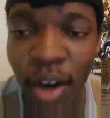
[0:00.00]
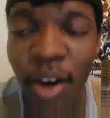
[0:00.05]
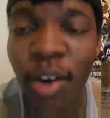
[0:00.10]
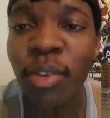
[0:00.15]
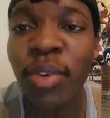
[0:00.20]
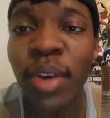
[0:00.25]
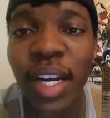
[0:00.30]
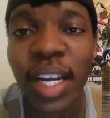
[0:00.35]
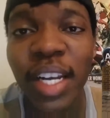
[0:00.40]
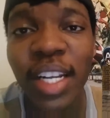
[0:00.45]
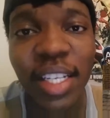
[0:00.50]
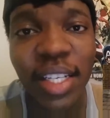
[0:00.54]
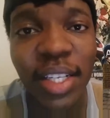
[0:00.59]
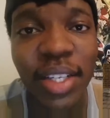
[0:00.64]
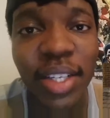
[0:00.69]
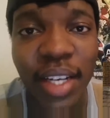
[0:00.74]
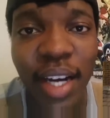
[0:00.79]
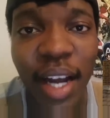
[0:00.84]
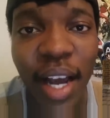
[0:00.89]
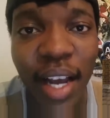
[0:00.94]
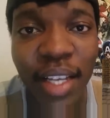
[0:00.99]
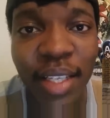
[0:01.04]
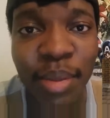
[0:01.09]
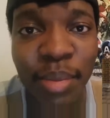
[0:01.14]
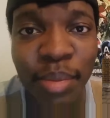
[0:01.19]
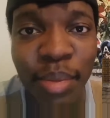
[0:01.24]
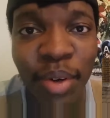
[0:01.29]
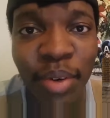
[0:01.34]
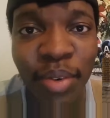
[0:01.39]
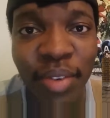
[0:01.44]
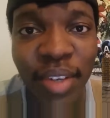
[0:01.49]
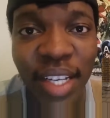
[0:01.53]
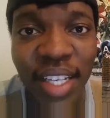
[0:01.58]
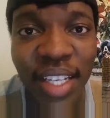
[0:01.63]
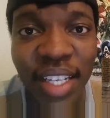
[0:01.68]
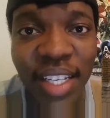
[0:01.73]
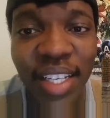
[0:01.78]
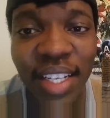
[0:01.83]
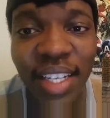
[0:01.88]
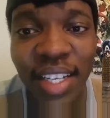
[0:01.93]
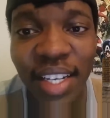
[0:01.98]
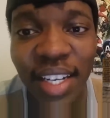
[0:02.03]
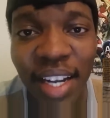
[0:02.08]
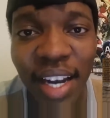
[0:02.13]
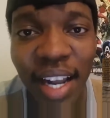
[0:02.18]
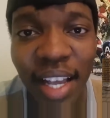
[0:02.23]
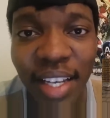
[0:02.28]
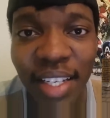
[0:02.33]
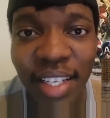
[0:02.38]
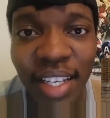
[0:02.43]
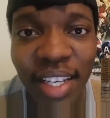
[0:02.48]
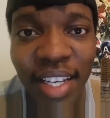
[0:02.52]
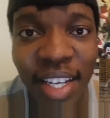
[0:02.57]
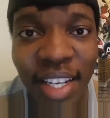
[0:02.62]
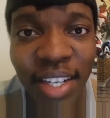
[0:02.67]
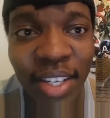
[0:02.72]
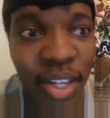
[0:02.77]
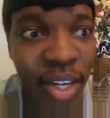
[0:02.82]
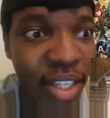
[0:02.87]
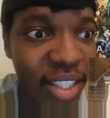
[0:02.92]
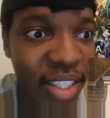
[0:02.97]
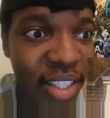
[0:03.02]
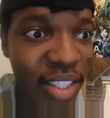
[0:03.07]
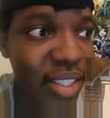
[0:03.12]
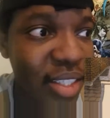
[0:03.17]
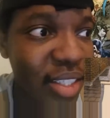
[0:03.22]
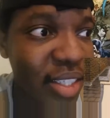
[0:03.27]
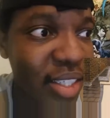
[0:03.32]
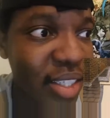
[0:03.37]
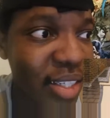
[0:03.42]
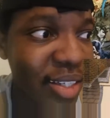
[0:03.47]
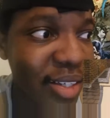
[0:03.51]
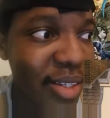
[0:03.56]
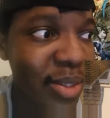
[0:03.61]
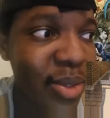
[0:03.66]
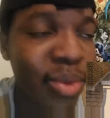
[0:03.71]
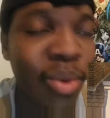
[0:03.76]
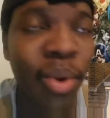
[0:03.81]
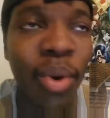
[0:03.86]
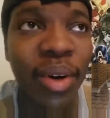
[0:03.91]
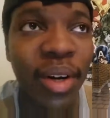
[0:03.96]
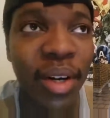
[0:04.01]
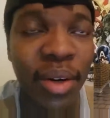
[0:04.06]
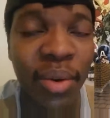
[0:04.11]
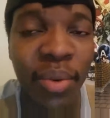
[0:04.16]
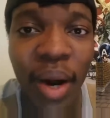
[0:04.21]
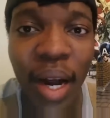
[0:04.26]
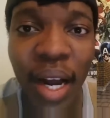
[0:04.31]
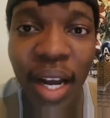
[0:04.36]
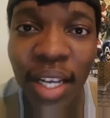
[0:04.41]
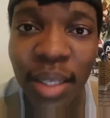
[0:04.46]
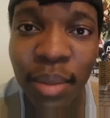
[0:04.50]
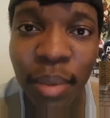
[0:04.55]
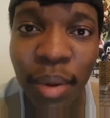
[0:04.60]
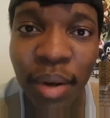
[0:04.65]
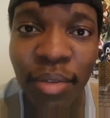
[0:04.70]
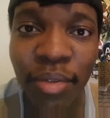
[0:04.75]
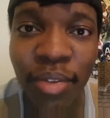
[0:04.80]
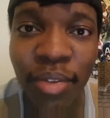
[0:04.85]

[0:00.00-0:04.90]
a really good ass movie like not just story wise, but